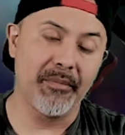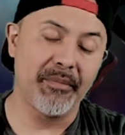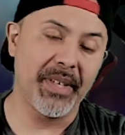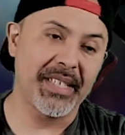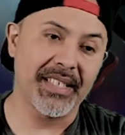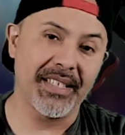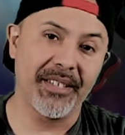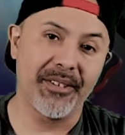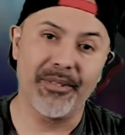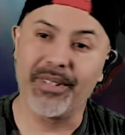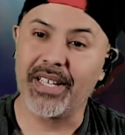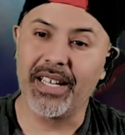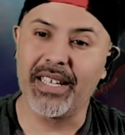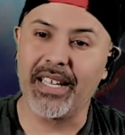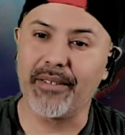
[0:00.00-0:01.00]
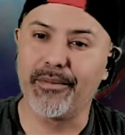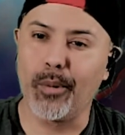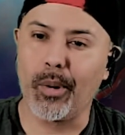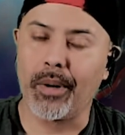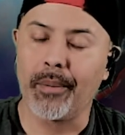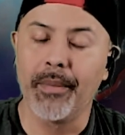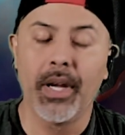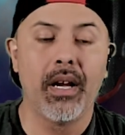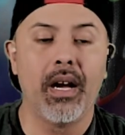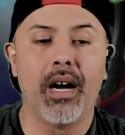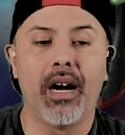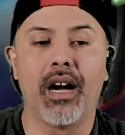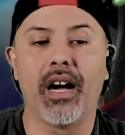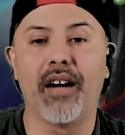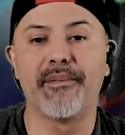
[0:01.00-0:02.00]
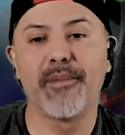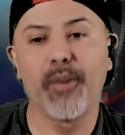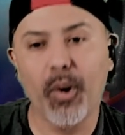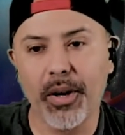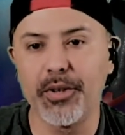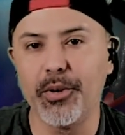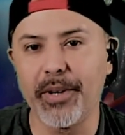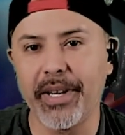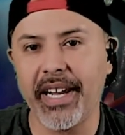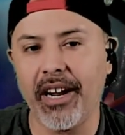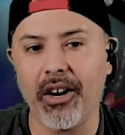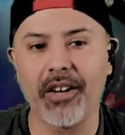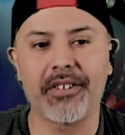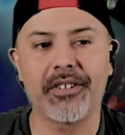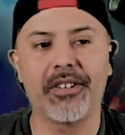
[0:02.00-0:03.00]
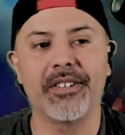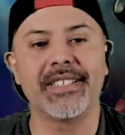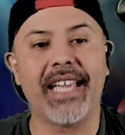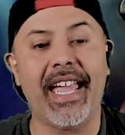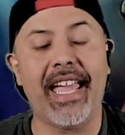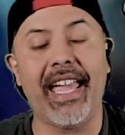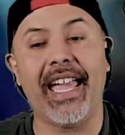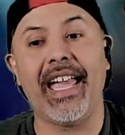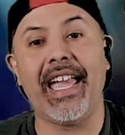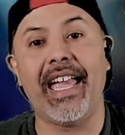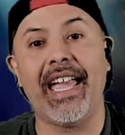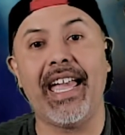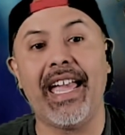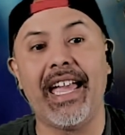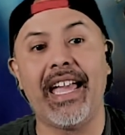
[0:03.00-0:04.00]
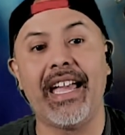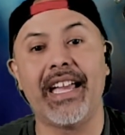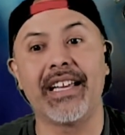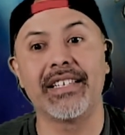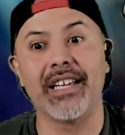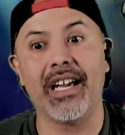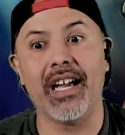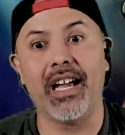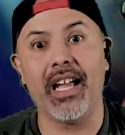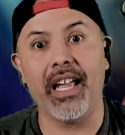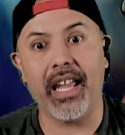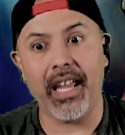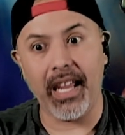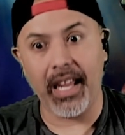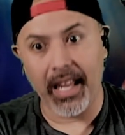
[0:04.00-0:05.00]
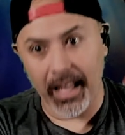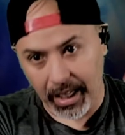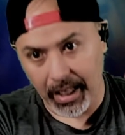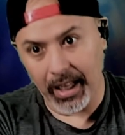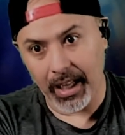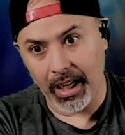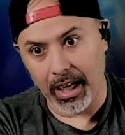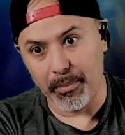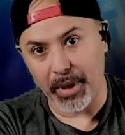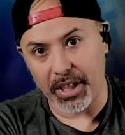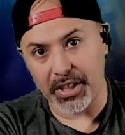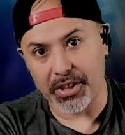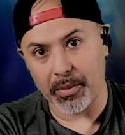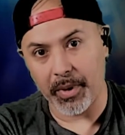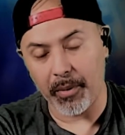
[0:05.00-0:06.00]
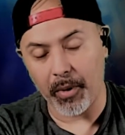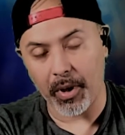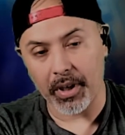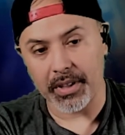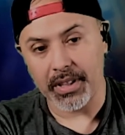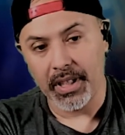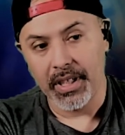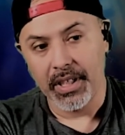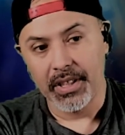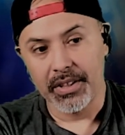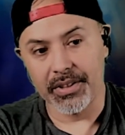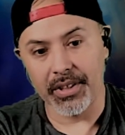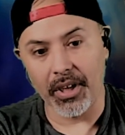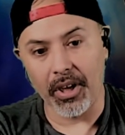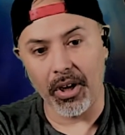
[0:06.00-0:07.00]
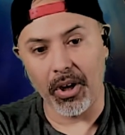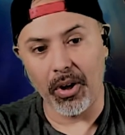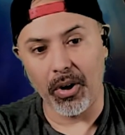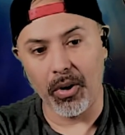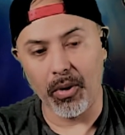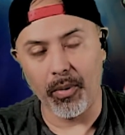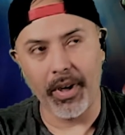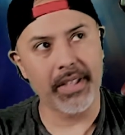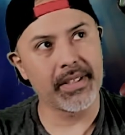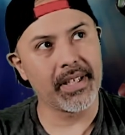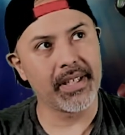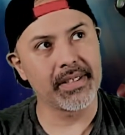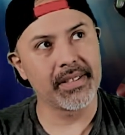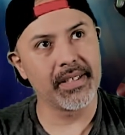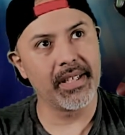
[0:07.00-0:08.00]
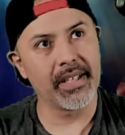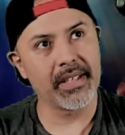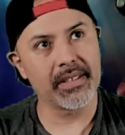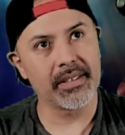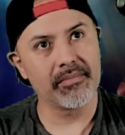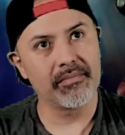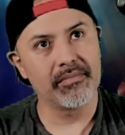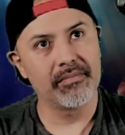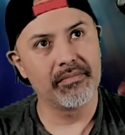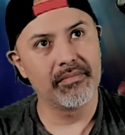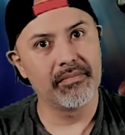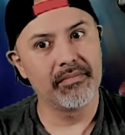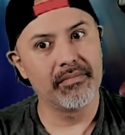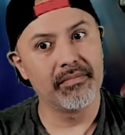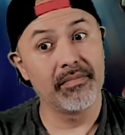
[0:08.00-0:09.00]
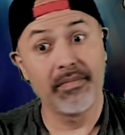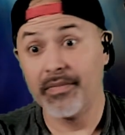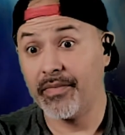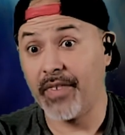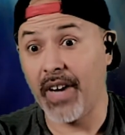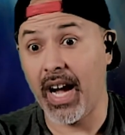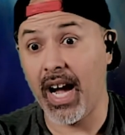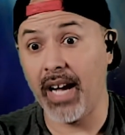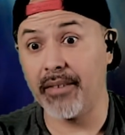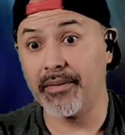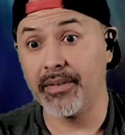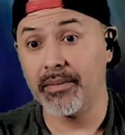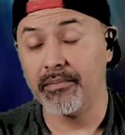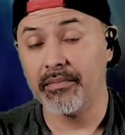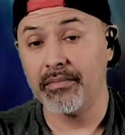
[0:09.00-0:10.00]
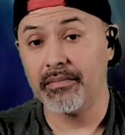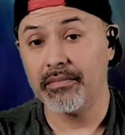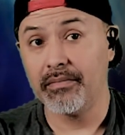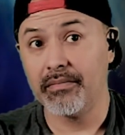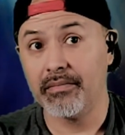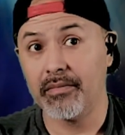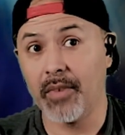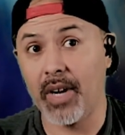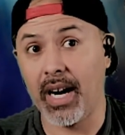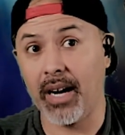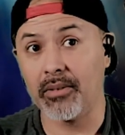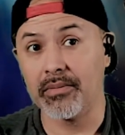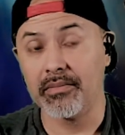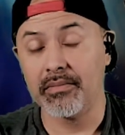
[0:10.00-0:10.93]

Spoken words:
basically you only got like 4. 4 new characters and a bunch of reworks. So what? That's 6, 5. Wow.